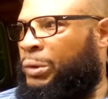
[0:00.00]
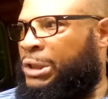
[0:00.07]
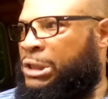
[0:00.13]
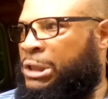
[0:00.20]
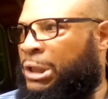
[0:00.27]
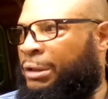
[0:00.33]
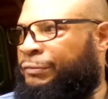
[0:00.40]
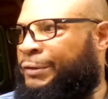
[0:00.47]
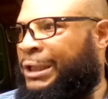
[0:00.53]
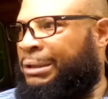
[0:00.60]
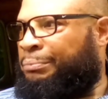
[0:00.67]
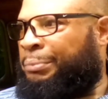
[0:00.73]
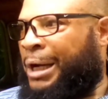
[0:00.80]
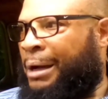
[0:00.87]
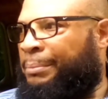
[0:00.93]
And stuff
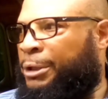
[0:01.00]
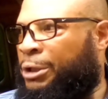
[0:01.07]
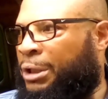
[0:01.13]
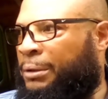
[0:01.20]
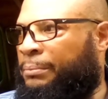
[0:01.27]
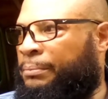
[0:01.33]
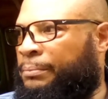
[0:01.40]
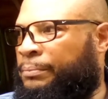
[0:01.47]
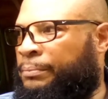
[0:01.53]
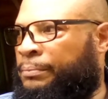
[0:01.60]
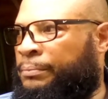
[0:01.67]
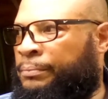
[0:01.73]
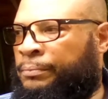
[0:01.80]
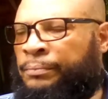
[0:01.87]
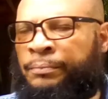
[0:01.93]
keep popping up.
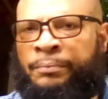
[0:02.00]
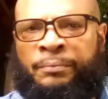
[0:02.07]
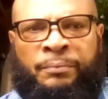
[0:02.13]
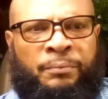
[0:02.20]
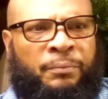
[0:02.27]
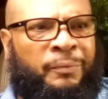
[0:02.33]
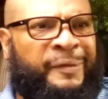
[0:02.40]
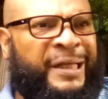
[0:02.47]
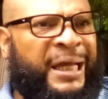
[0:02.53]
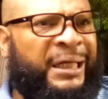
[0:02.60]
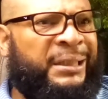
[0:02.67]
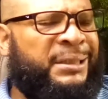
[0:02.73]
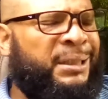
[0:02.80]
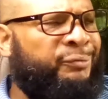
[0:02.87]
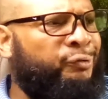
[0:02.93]

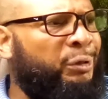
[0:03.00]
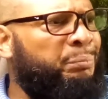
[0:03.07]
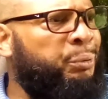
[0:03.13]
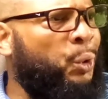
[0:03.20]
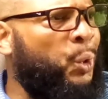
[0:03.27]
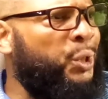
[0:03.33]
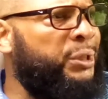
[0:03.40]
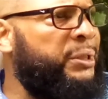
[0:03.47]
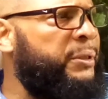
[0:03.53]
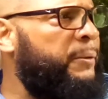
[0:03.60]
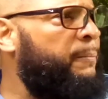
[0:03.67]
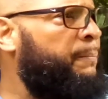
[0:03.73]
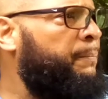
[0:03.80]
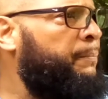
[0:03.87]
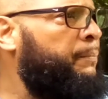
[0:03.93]
Negative
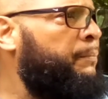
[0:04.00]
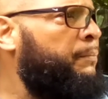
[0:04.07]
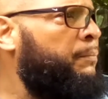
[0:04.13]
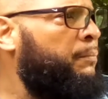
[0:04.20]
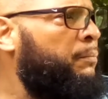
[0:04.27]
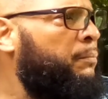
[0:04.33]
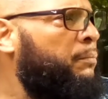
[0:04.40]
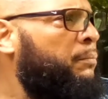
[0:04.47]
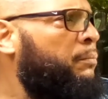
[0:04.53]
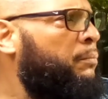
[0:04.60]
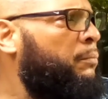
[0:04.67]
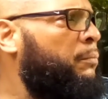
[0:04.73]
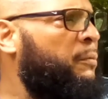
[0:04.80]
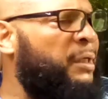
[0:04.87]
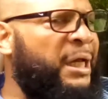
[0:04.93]
reports,
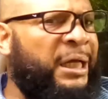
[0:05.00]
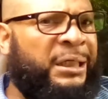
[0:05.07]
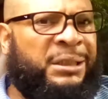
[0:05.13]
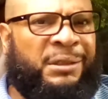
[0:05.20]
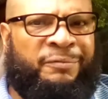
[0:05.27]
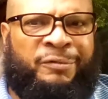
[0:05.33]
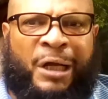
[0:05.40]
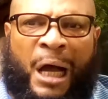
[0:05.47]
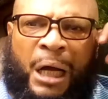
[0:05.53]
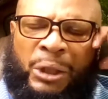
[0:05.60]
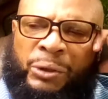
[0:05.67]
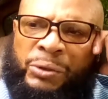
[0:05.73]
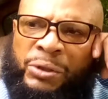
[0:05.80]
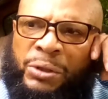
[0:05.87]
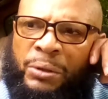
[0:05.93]
negative
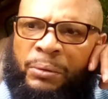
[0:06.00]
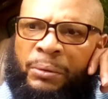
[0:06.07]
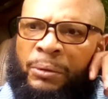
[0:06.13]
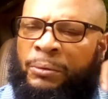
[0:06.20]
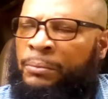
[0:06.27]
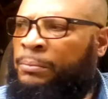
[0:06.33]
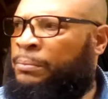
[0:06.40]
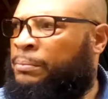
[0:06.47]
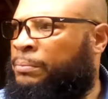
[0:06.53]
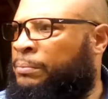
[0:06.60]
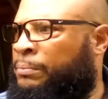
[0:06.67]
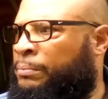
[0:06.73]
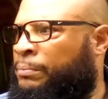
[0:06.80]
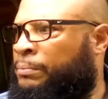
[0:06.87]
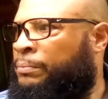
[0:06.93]
doctors,
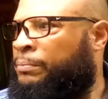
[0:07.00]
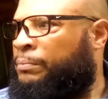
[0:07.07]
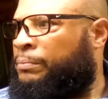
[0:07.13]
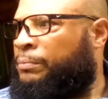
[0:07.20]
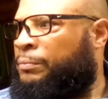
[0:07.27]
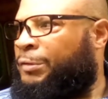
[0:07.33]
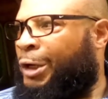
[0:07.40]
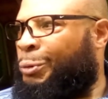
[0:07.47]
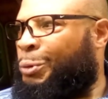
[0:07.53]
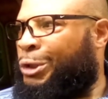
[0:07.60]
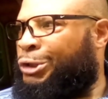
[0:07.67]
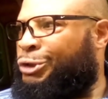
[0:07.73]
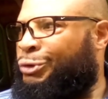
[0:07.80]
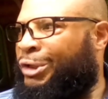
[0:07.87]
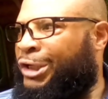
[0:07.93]
don't
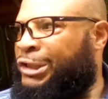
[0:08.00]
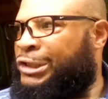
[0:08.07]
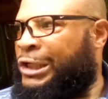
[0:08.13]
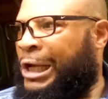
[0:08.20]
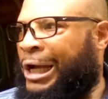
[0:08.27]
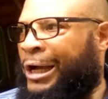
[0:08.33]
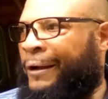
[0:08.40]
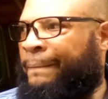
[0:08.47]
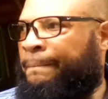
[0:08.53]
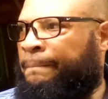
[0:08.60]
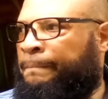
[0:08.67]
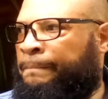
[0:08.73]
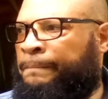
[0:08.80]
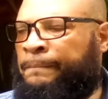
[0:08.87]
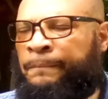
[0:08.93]
want to do their job,
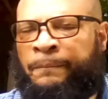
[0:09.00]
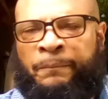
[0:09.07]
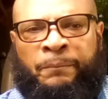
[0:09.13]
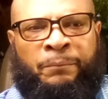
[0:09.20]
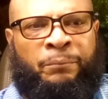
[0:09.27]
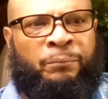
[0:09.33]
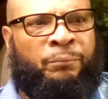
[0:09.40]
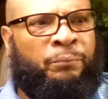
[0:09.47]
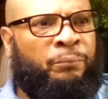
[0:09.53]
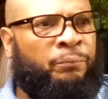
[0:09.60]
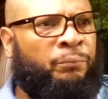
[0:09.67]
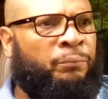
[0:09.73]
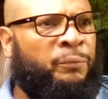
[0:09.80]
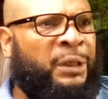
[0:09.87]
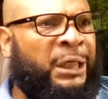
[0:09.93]

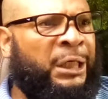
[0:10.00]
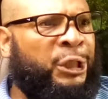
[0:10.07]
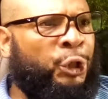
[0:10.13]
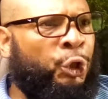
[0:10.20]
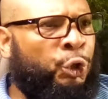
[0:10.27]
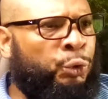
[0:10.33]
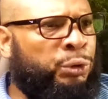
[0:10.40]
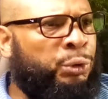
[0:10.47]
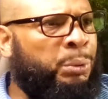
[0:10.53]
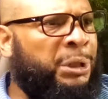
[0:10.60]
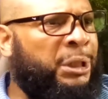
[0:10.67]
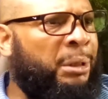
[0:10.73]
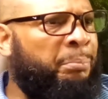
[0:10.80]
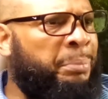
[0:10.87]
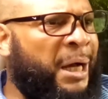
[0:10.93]
in cahoots
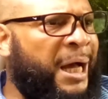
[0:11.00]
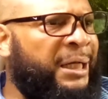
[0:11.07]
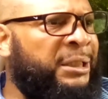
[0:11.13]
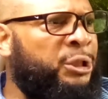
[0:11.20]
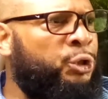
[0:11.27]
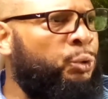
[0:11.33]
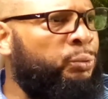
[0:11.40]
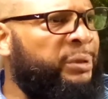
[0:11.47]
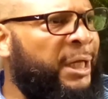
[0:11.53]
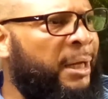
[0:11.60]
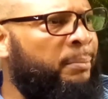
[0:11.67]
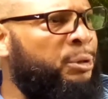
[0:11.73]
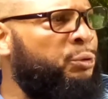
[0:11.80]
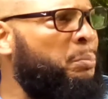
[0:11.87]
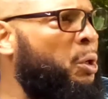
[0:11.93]
with their partners who
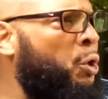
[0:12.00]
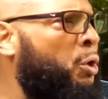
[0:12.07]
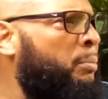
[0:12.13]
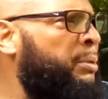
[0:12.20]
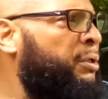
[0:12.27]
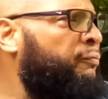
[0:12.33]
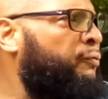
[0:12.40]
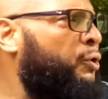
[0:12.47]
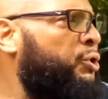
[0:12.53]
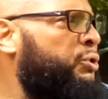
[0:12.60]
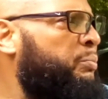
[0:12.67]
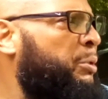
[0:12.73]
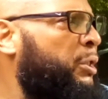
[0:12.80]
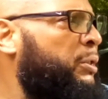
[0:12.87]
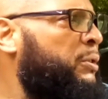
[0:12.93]
damaged my arm in the
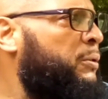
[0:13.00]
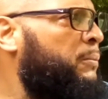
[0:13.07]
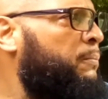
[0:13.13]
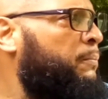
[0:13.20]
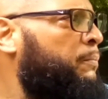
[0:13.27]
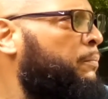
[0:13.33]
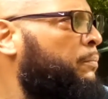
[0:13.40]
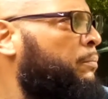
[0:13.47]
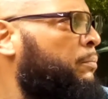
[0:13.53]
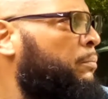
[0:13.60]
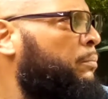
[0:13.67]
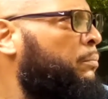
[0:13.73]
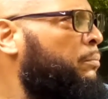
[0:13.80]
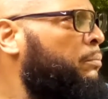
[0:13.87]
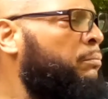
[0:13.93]
first
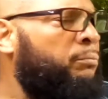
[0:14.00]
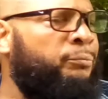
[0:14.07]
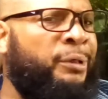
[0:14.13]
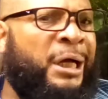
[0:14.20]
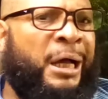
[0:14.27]
place.